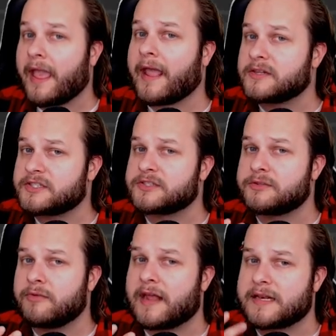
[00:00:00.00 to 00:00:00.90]
and it's just
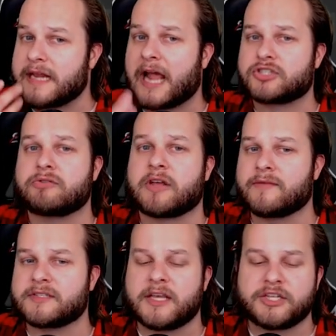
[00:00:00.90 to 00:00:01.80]
through that natural
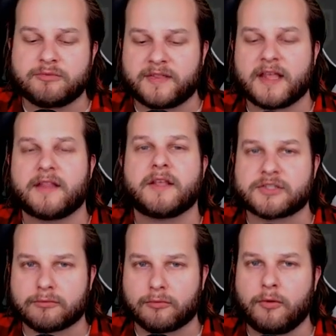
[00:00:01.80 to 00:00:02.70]
conversation within
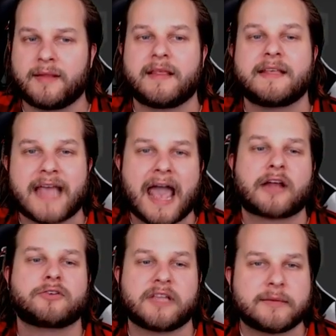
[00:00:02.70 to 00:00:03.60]
this room and these
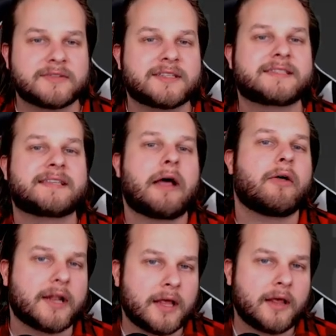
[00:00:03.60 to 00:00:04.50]
actors able to
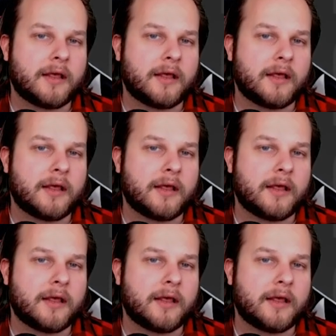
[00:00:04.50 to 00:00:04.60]
sell it.